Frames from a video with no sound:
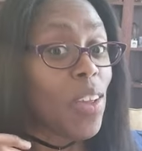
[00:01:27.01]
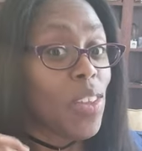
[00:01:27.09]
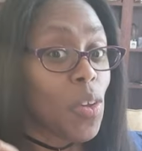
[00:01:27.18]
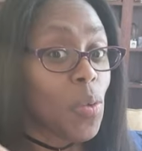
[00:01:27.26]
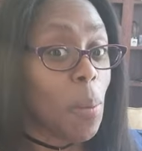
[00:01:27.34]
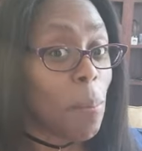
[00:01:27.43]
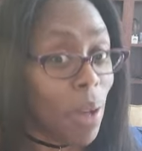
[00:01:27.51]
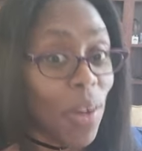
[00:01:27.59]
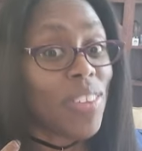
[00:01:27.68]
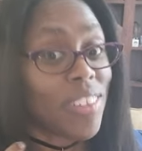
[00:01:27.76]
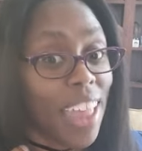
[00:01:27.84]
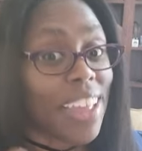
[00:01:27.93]
you will
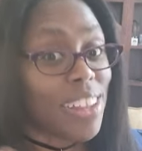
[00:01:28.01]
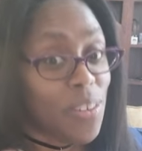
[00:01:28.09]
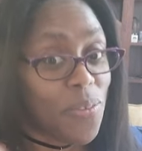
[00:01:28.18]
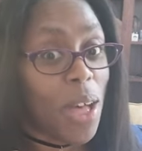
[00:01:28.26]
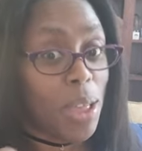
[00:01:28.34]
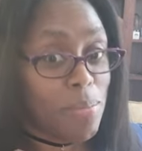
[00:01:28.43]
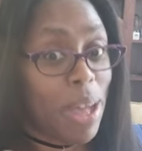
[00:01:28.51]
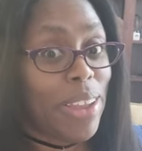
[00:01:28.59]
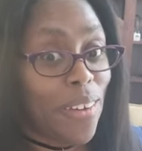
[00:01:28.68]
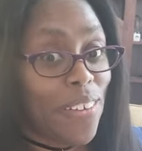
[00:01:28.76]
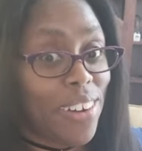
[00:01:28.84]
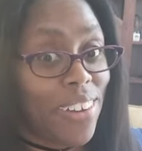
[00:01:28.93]
most likely find
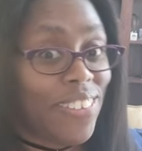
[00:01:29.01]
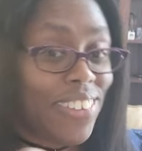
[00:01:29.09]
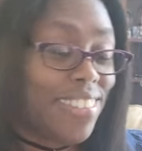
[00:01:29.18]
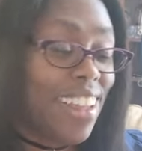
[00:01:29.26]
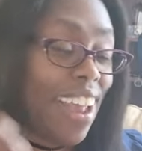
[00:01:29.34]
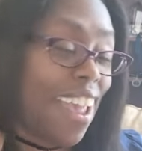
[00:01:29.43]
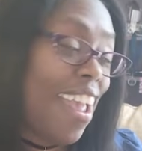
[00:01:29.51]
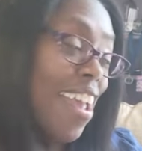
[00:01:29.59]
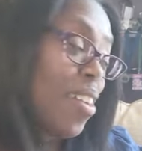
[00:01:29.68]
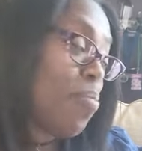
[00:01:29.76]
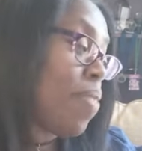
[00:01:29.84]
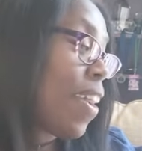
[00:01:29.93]
my articles that I
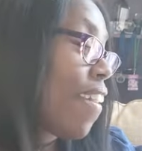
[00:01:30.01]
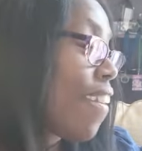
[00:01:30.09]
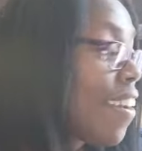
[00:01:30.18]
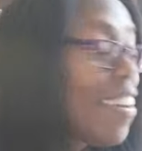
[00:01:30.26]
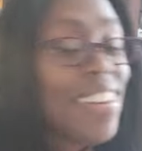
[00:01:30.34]
had up there.